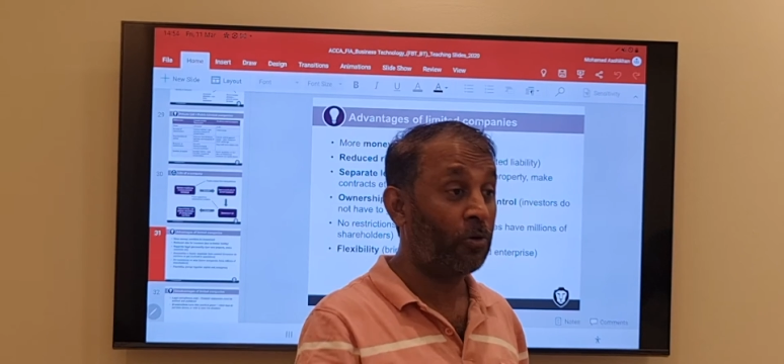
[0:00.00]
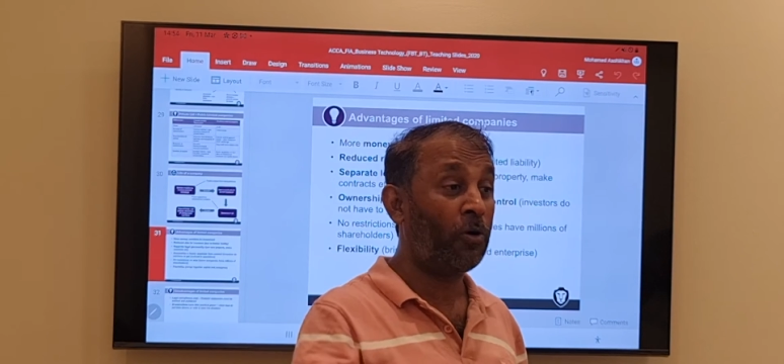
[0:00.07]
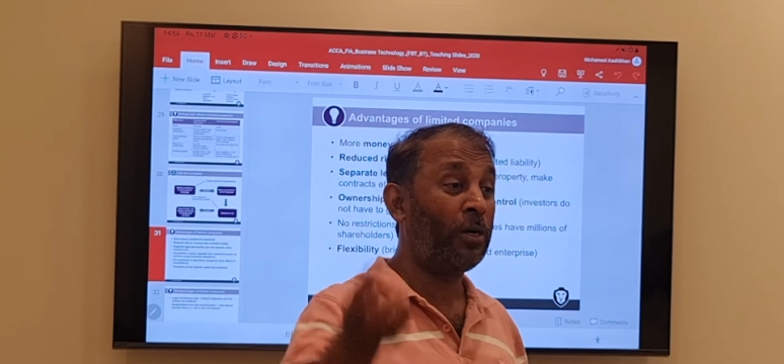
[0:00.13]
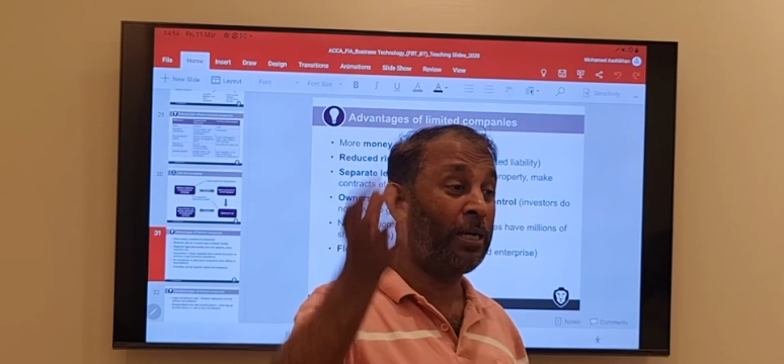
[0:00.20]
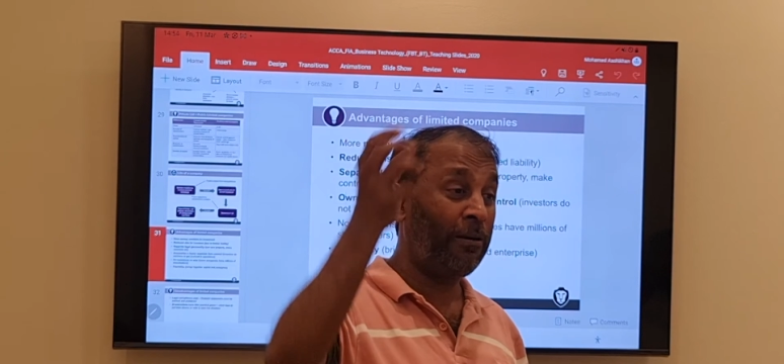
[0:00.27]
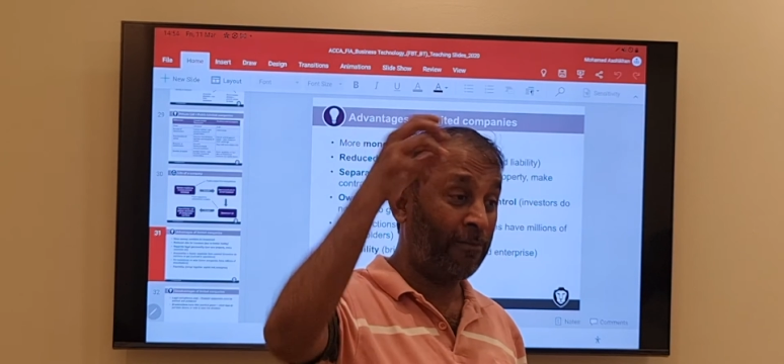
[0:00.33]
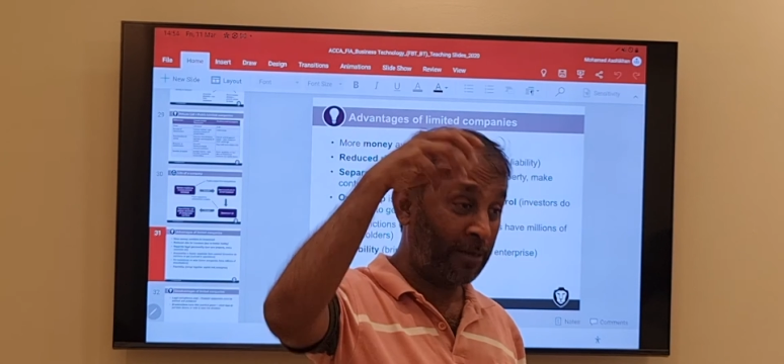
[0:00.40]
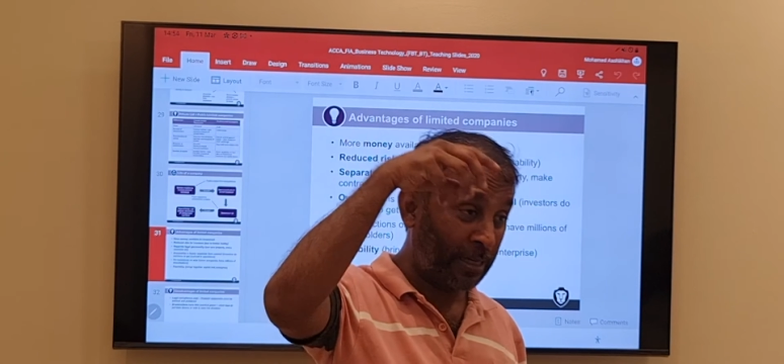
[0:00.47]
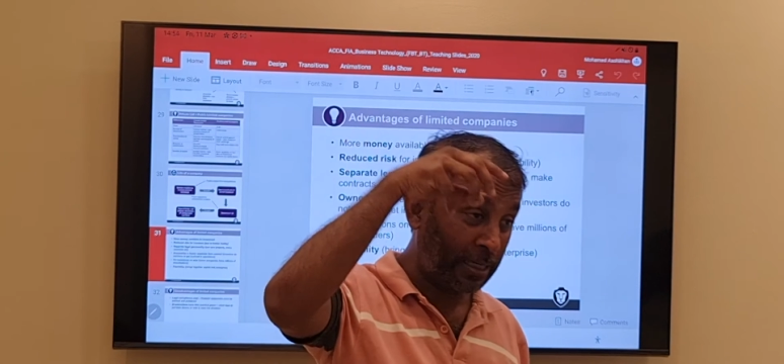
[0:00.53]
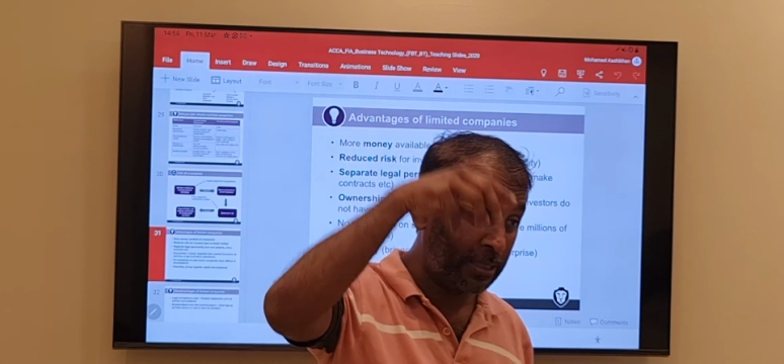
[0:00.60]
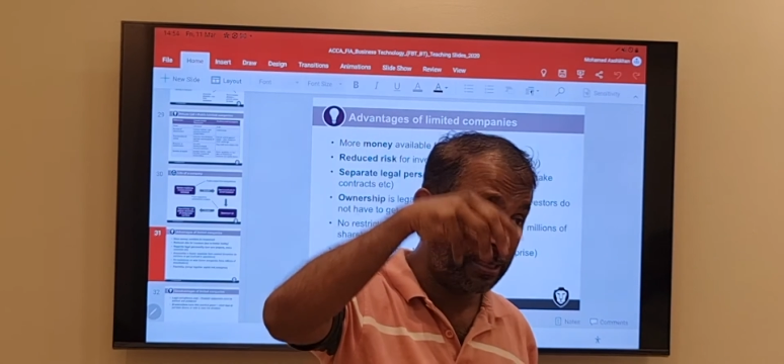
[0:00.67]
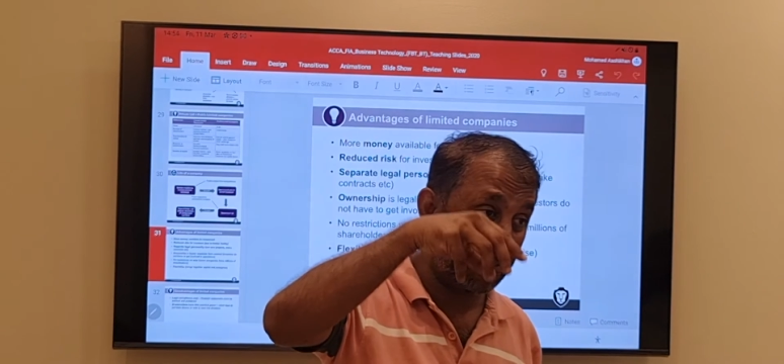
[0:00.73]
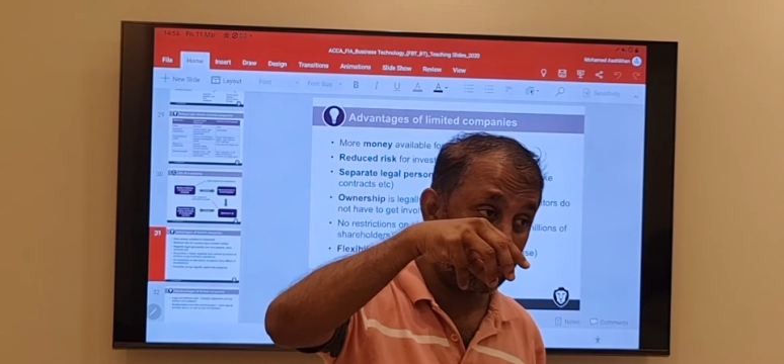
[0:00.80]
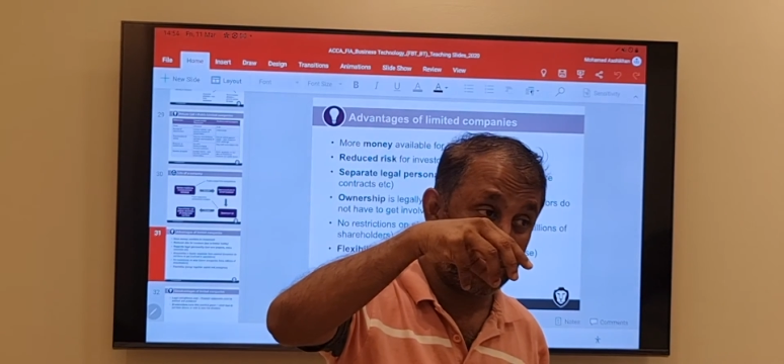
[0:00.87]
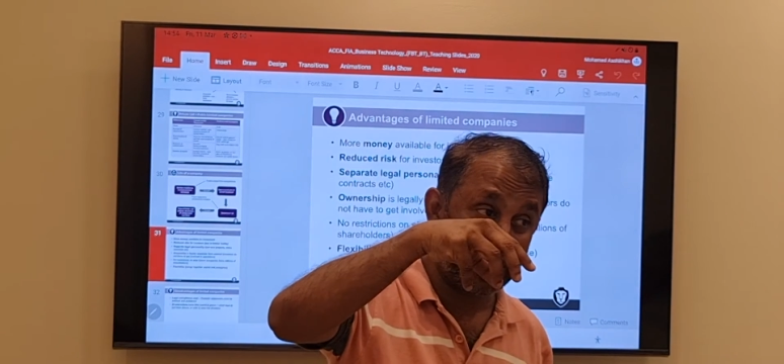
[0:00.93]
or even that
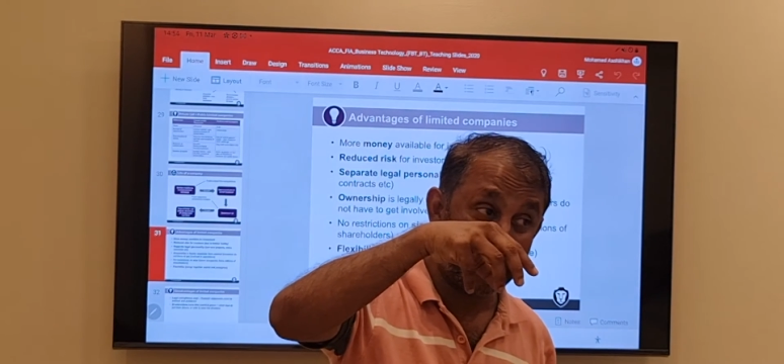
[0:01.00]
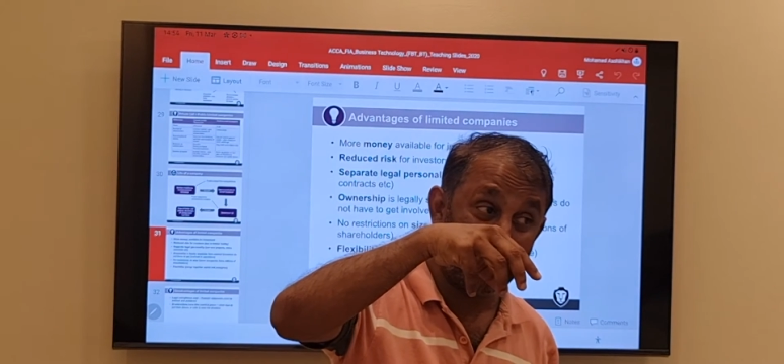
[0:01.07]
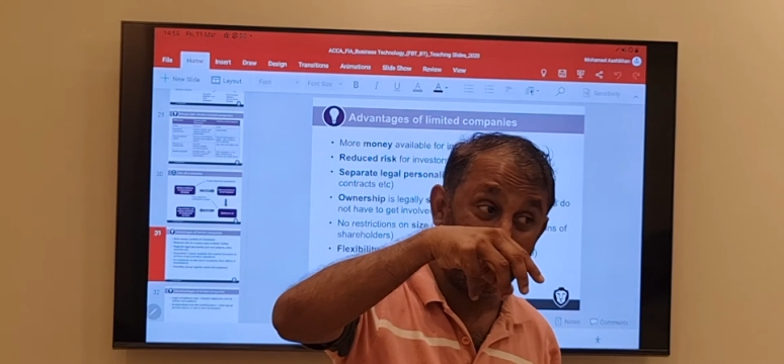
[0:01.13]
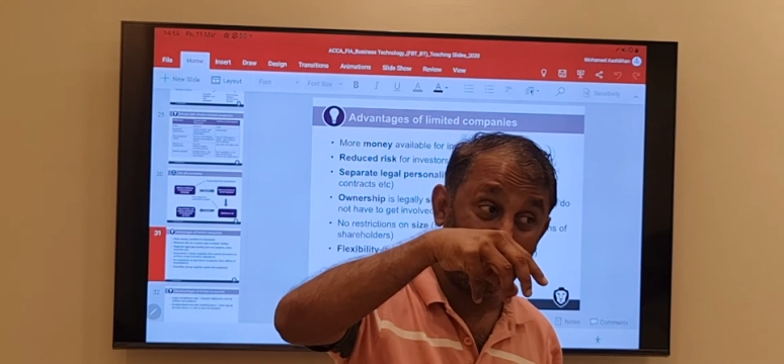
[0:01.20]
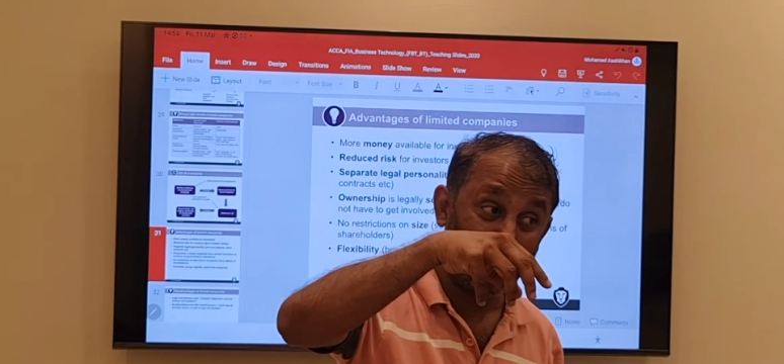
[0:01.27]
is applicable